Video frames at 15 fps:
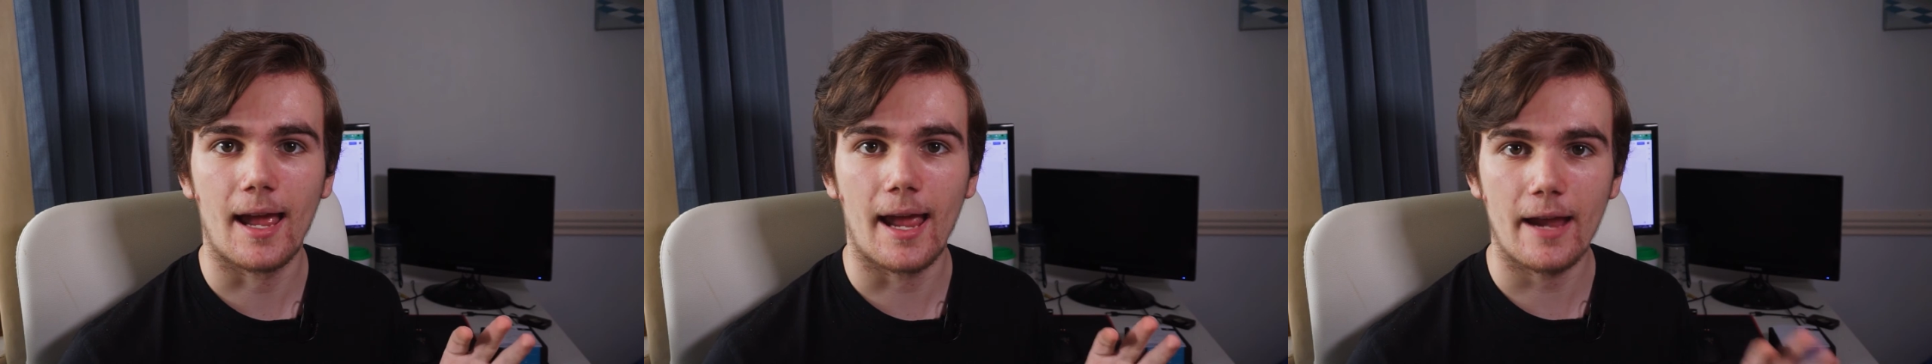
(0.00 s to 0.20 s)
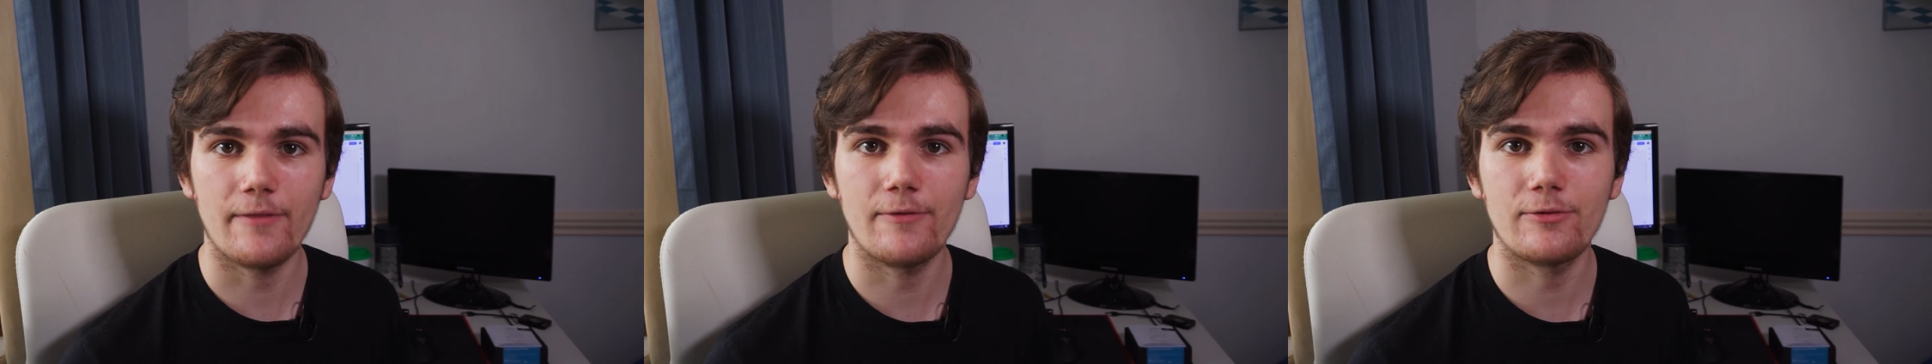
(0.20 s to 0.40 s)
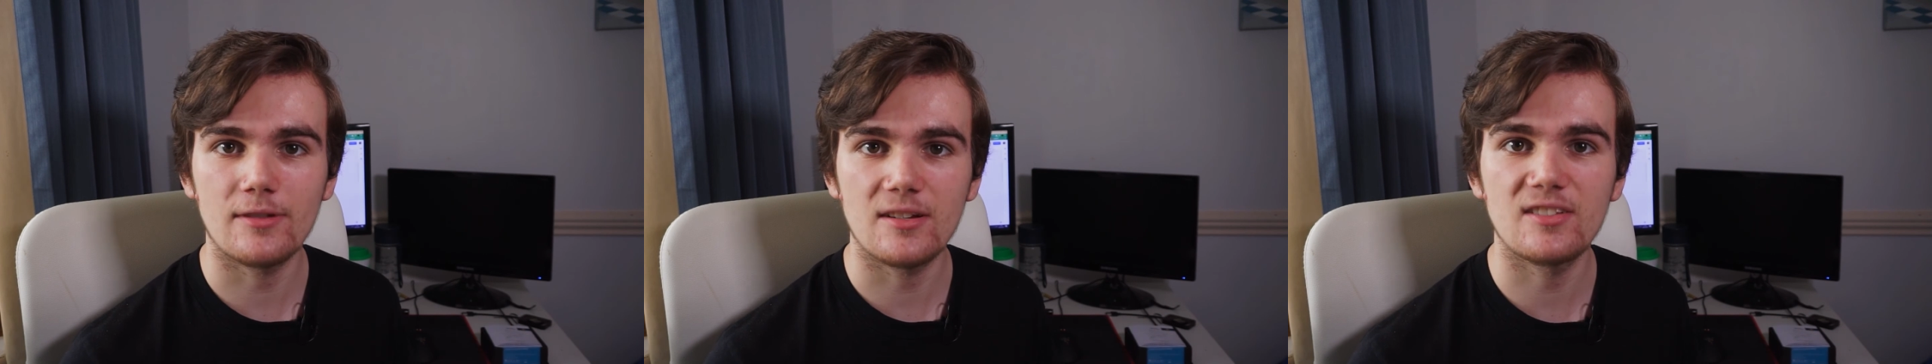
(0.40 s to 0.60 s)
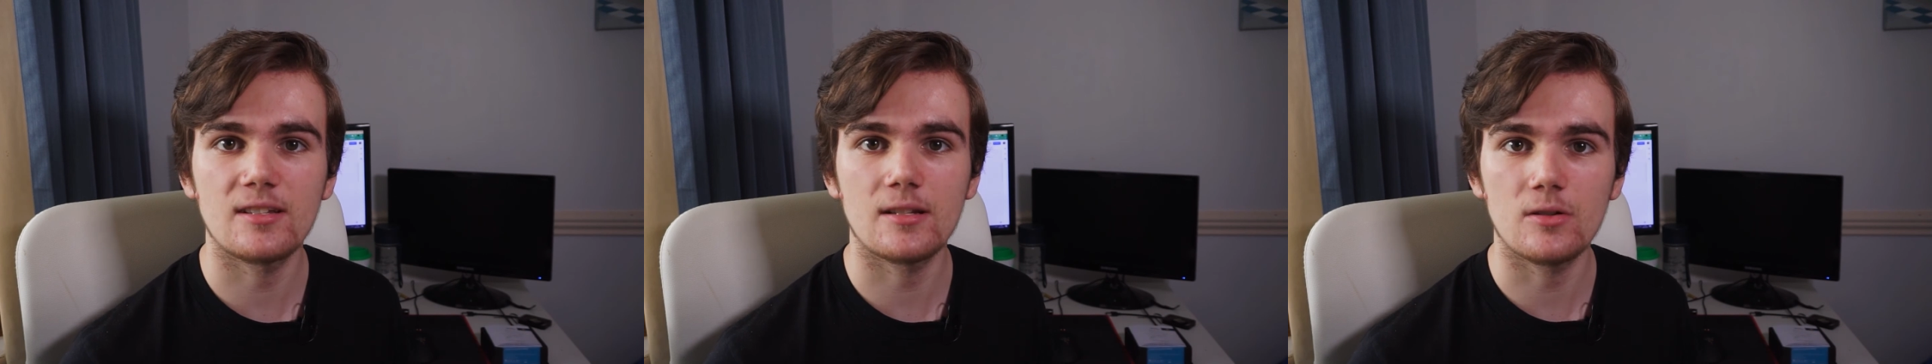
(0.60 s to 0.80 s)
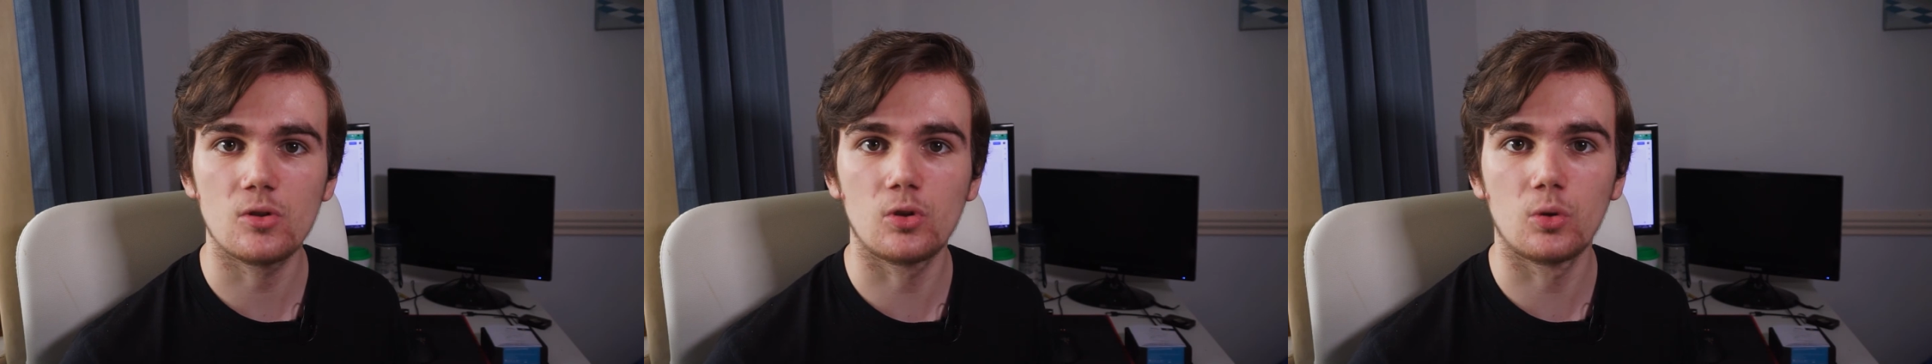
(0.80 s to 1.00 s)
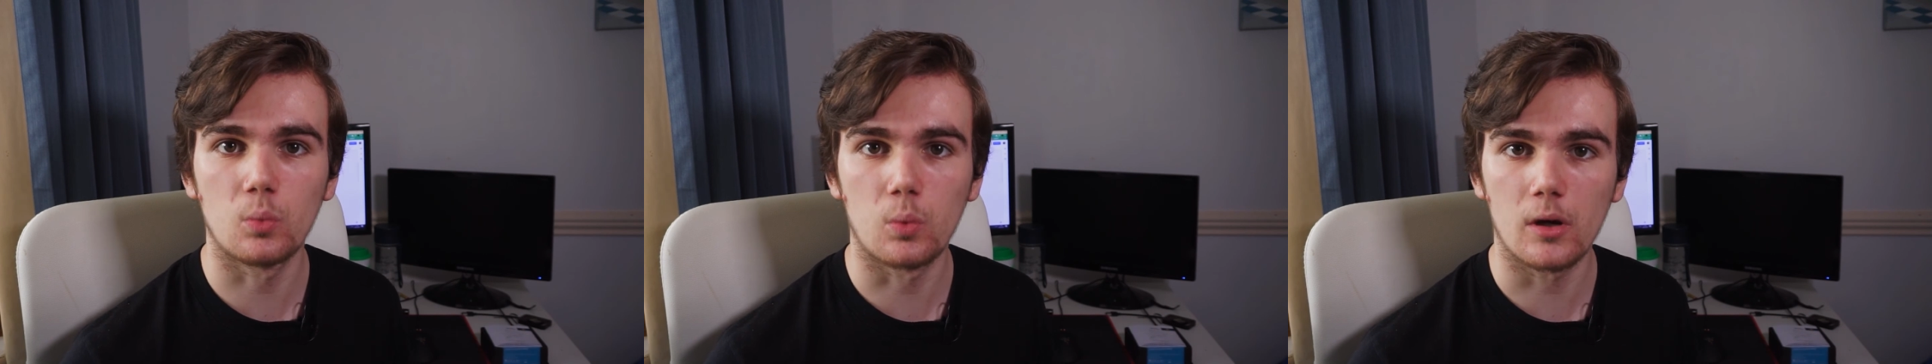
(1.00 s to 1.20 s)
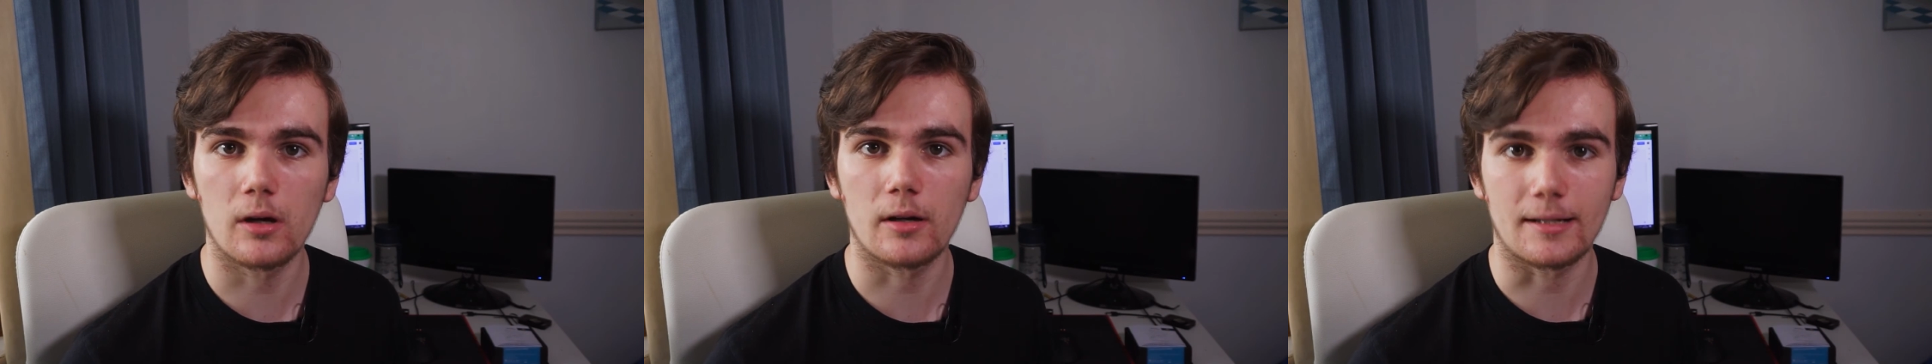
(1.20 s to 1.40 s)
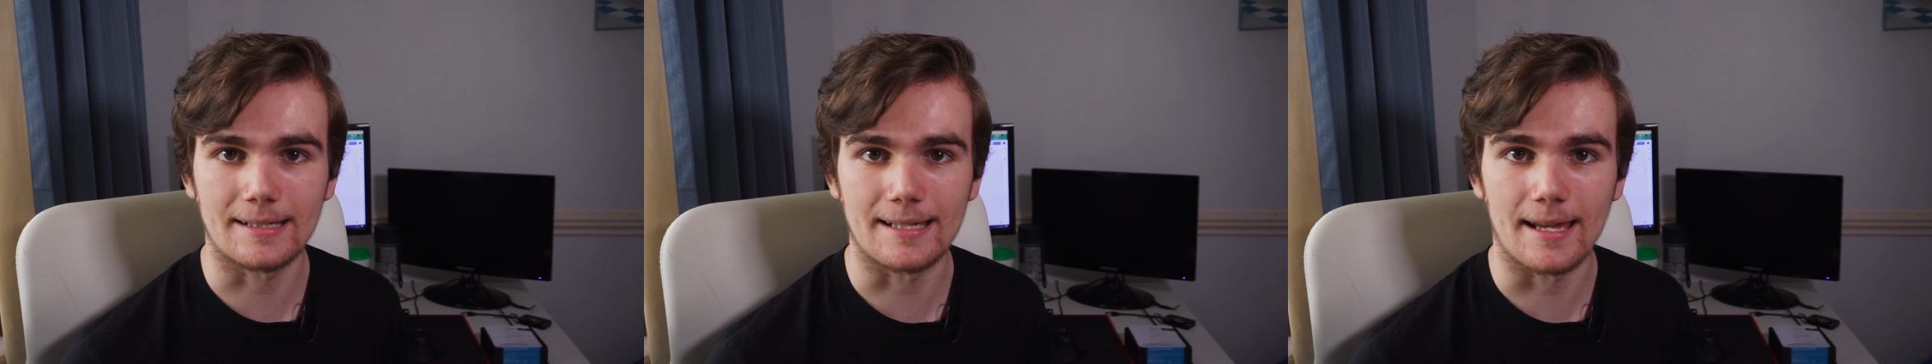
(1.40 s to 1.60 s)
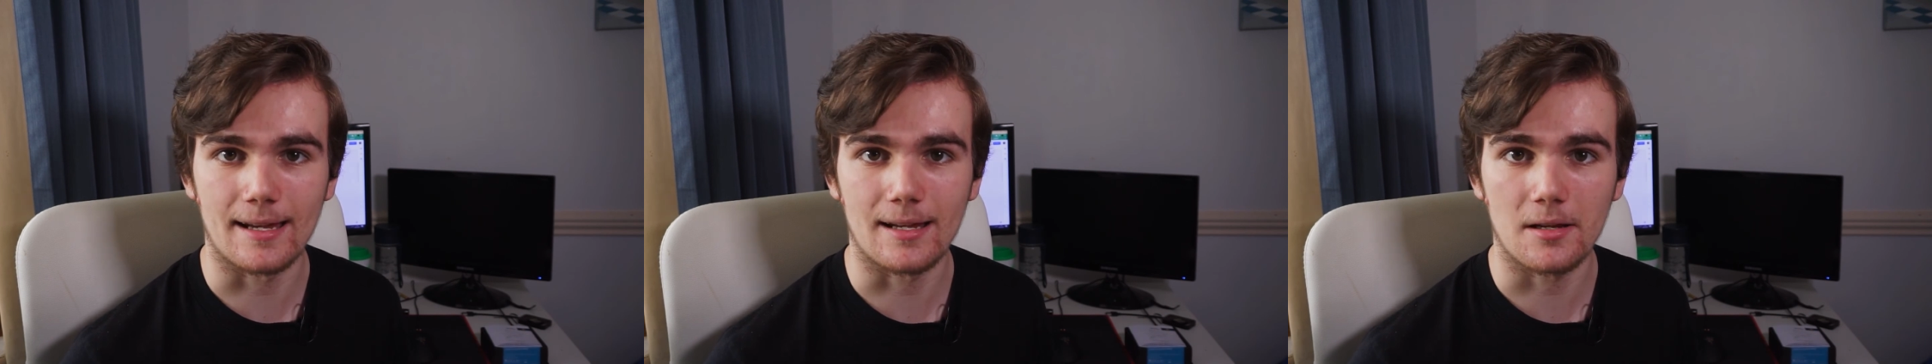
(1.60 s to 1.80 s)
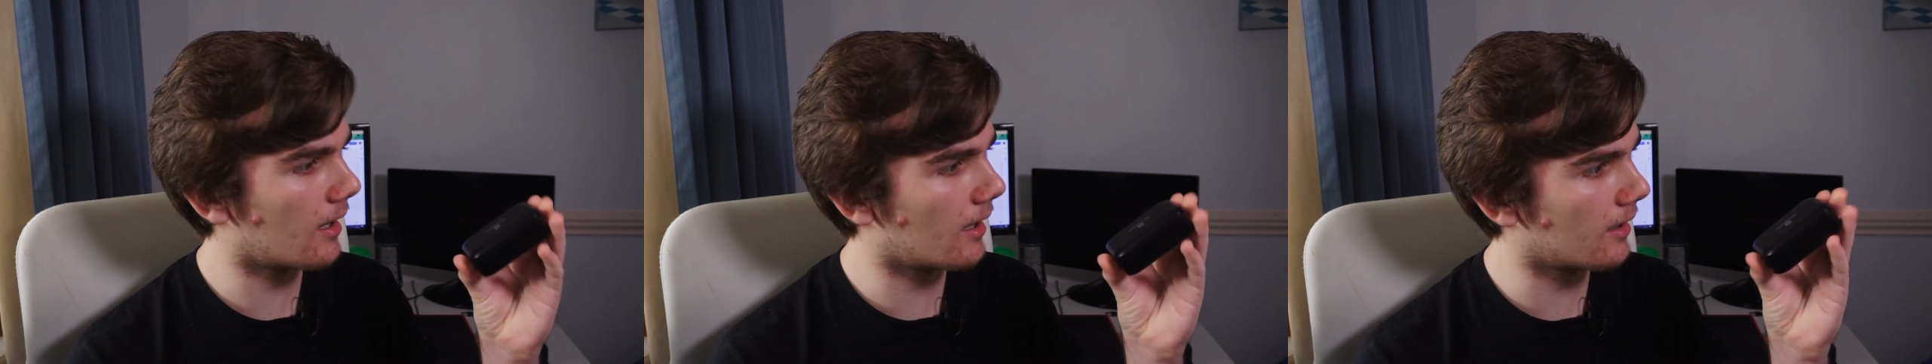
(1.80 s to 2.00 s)
every single work
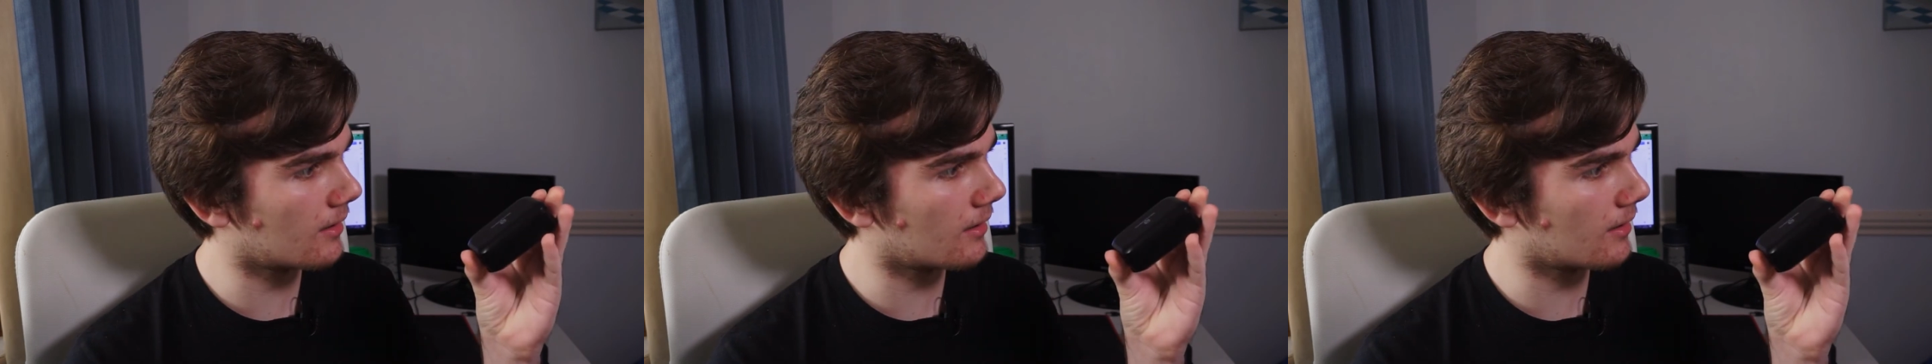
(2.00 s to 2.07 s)
day.